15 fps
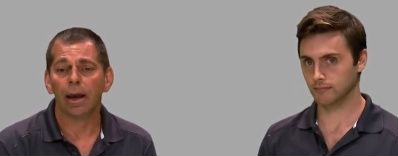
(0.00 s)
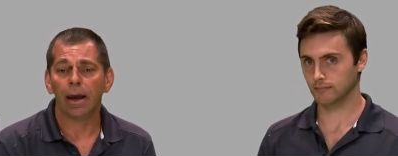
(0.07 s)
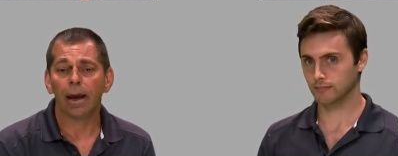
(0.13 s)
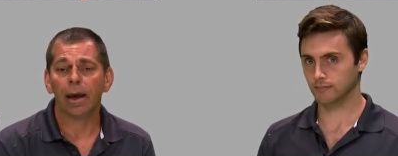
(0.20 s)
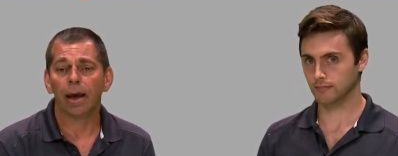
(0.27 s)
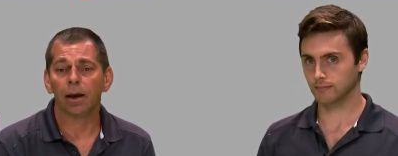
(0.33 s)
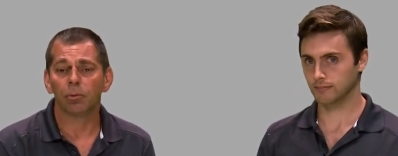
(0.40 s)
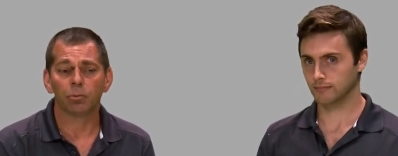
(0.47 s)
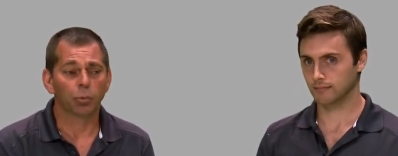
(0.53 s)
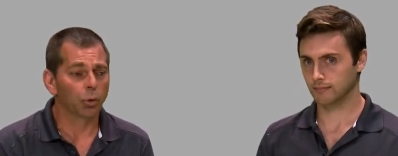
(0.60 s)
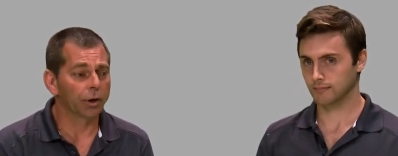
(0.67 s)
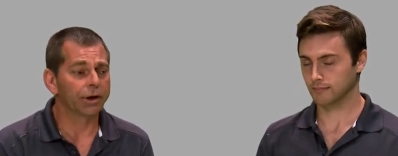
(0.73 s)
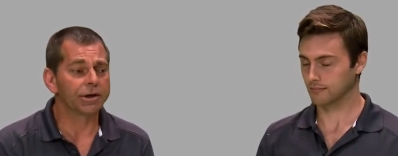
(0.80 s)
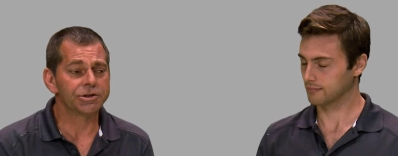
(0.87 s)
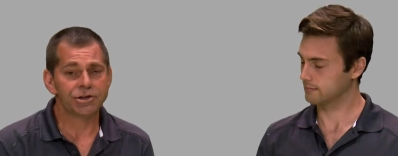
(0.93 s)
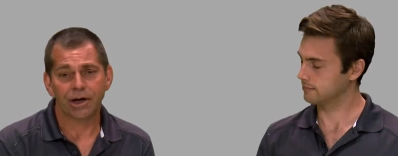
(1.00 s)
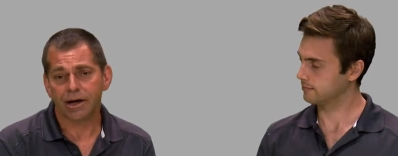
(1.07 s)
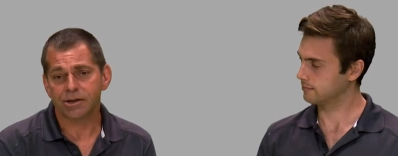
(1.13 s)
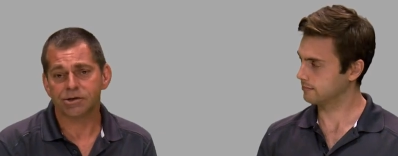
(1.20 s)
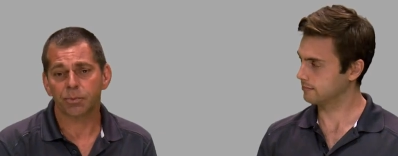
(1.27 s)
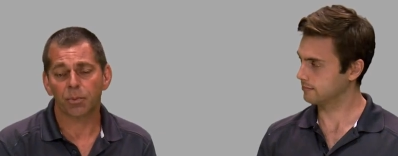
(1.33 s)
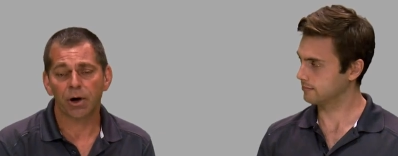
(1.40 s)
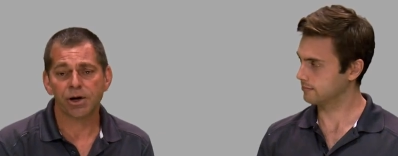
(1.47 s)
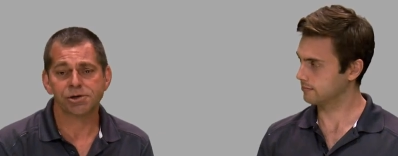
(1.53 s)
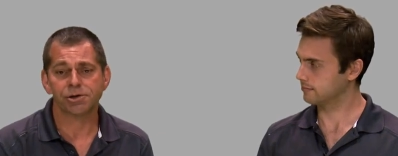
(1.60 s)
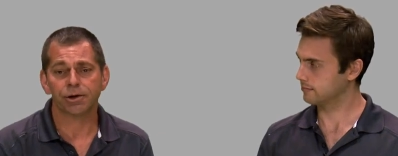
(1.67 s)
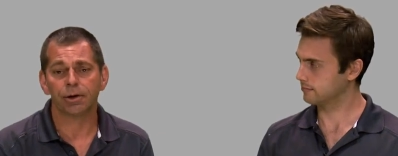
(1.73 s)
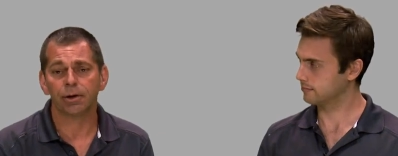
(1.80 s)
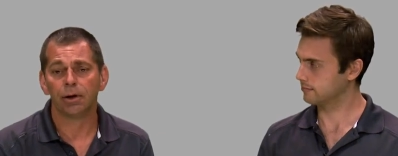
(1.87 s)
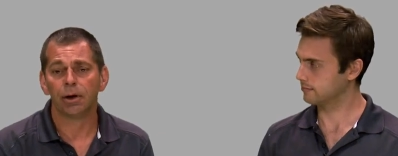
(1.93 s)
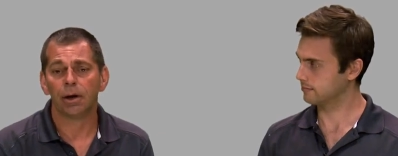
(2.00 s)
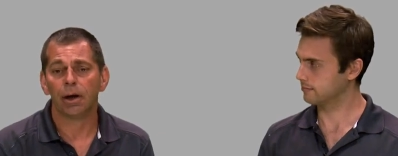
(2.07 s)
Speaker 1: And we're going to change the pressure,